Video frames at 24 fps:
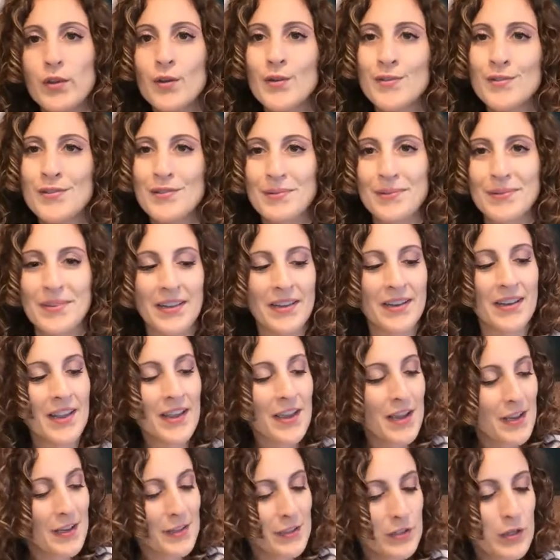you use it.
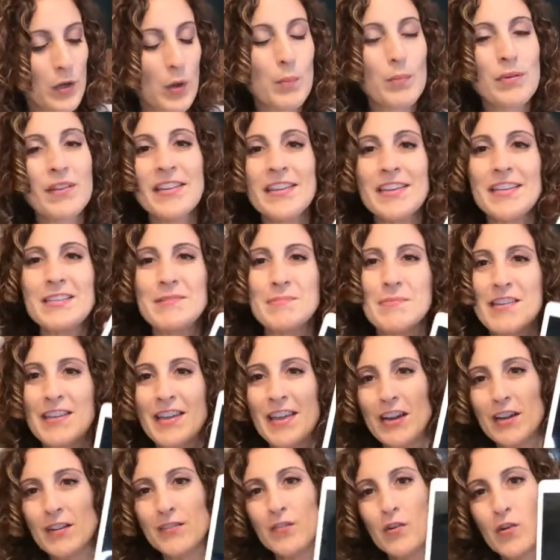So please be
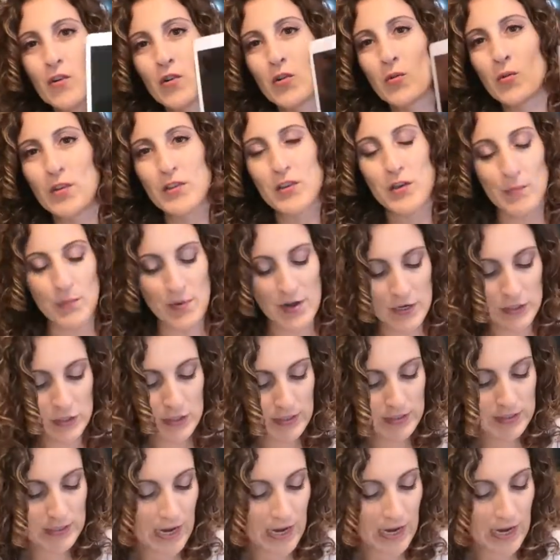careful with your precious